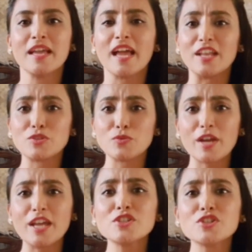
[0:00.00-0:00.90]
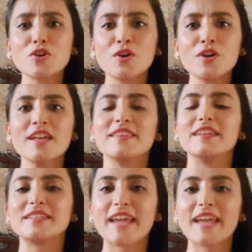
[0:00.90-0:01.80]
and to ensure
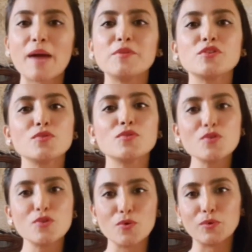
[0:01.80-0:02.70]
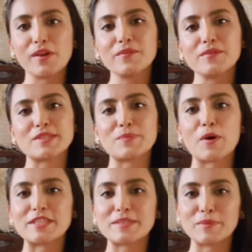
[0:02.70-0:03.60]
that cabin crew know their
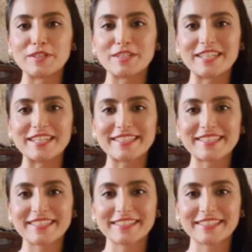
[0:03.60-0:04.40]
responsibilities.